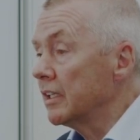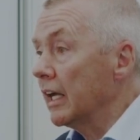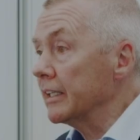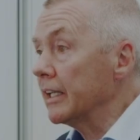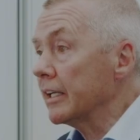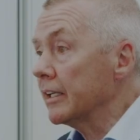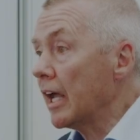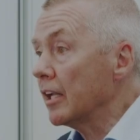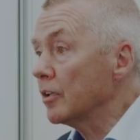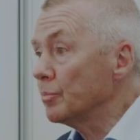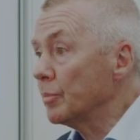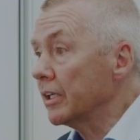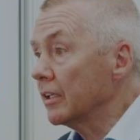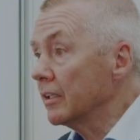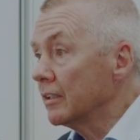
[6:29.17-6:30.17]
And then
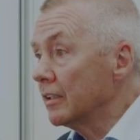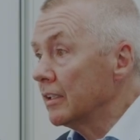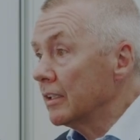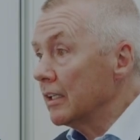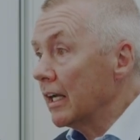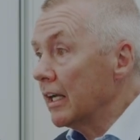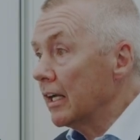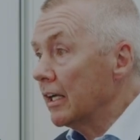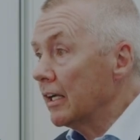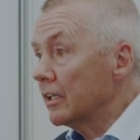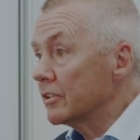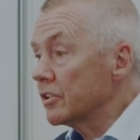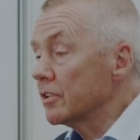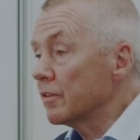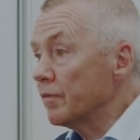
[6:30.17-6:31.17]
helping to
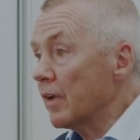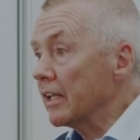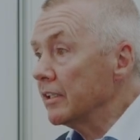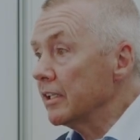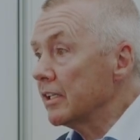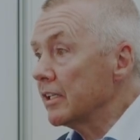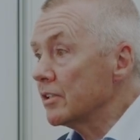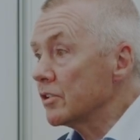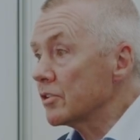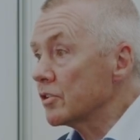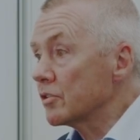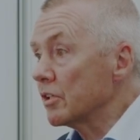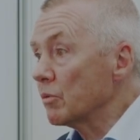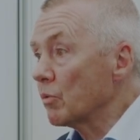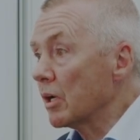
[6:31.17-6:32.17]
defend the
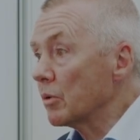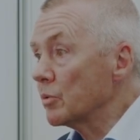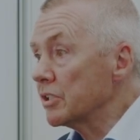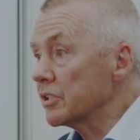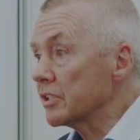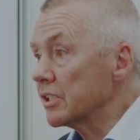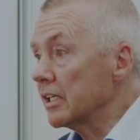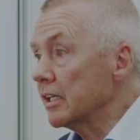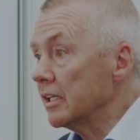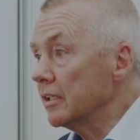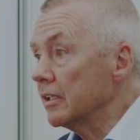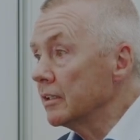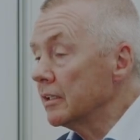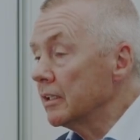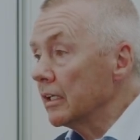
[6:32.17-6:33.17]
industry where we
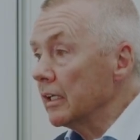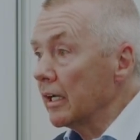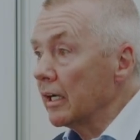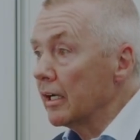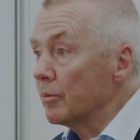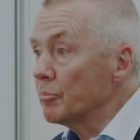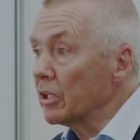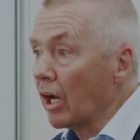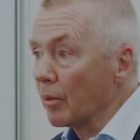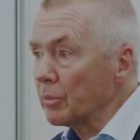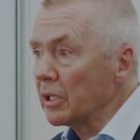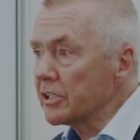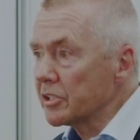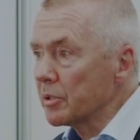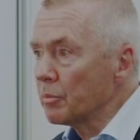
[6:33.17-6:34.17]
see
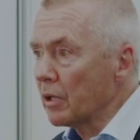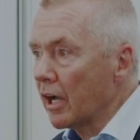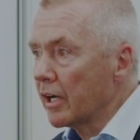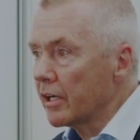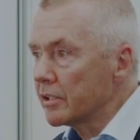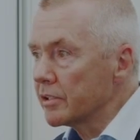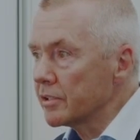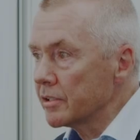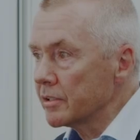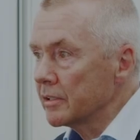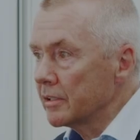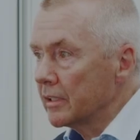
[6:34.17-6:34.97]
monopoly suppliers,